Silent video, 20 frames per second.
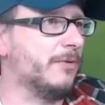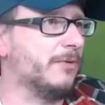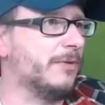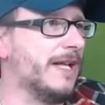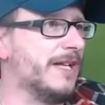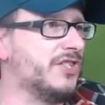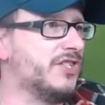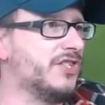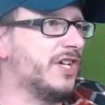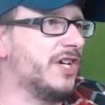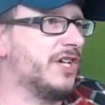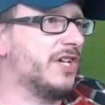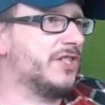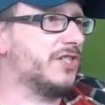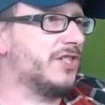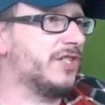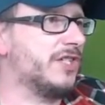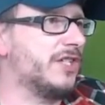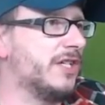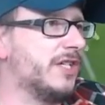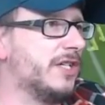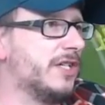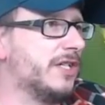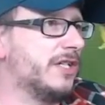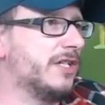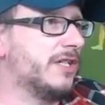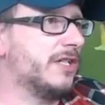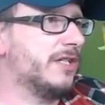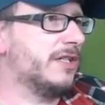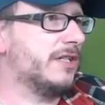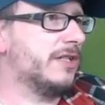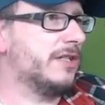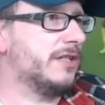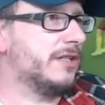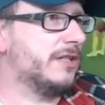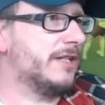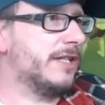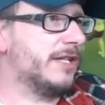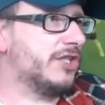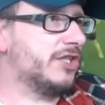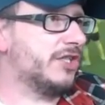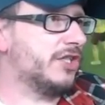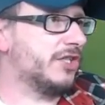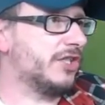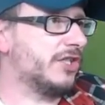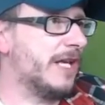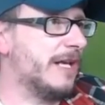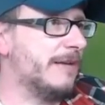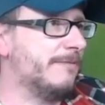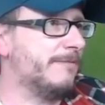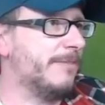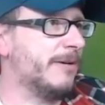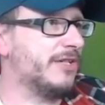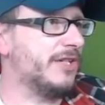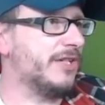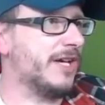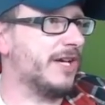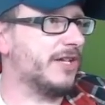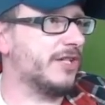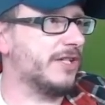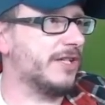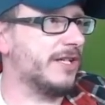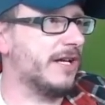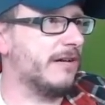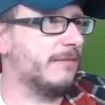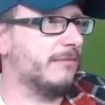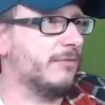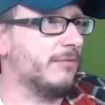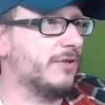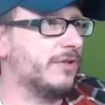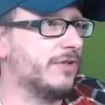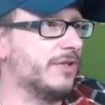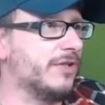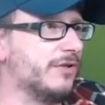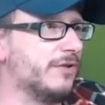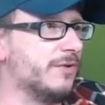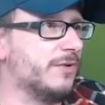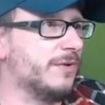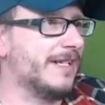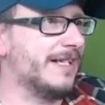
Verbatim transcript: Let's just let's just keep possession now, boys, and not do anything